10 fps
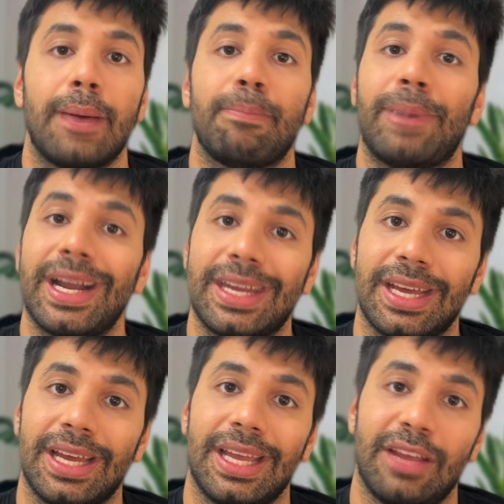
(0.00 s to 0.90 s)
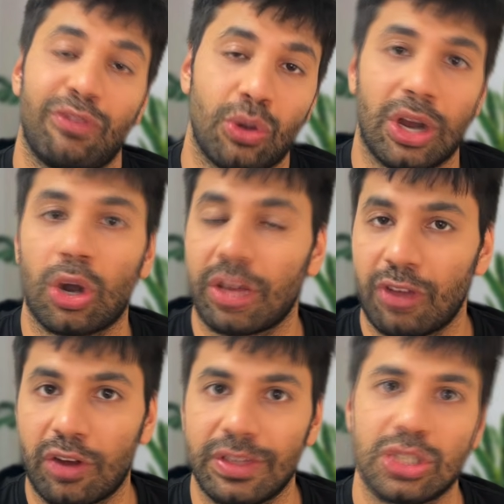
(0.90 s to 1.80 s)
But if you are not
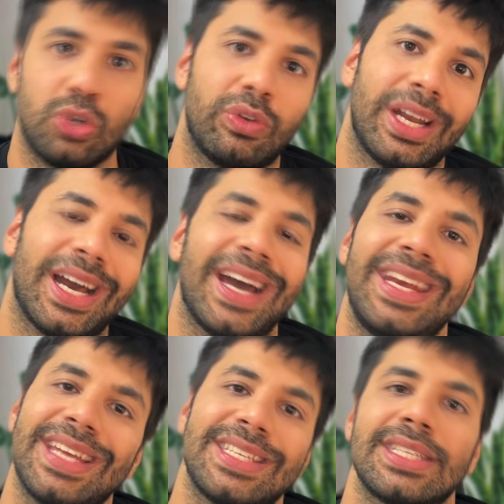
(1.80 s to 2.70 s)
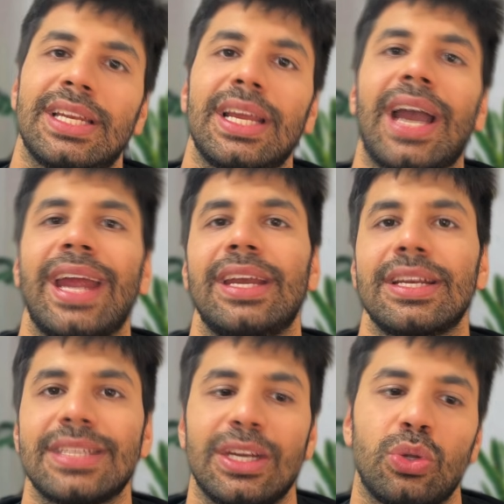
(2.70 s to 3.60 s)
aware of this, you would unnecessarily guide
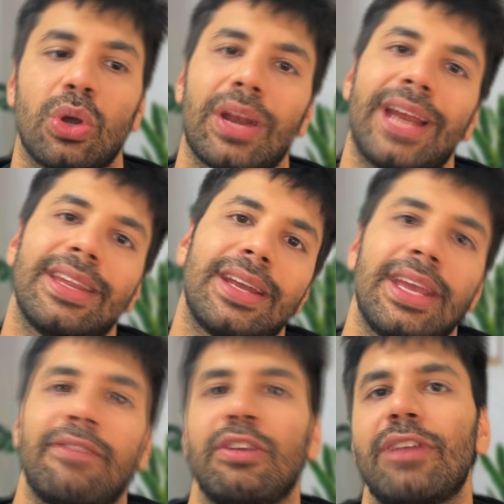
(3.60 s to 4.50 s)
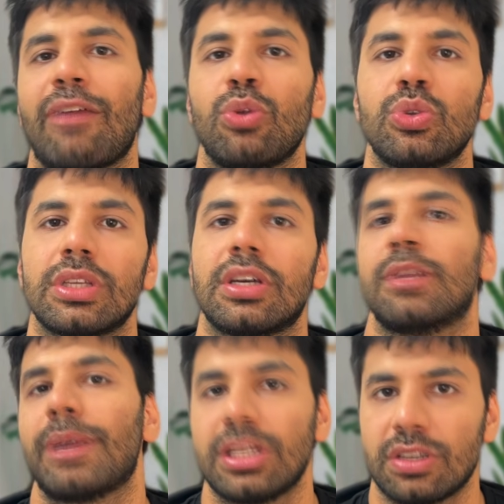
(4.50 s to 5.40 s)
and say to your client that, hey, we will have to use a third
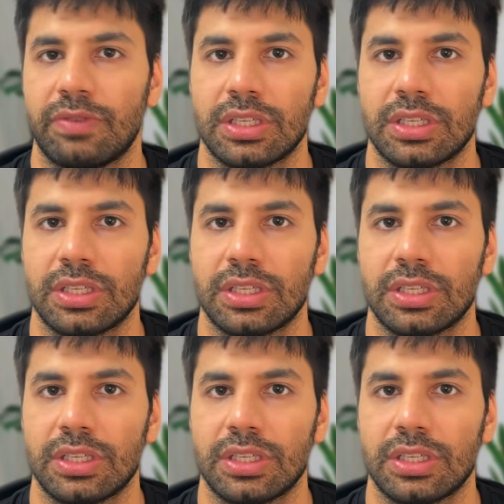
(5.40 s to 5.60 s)
party server.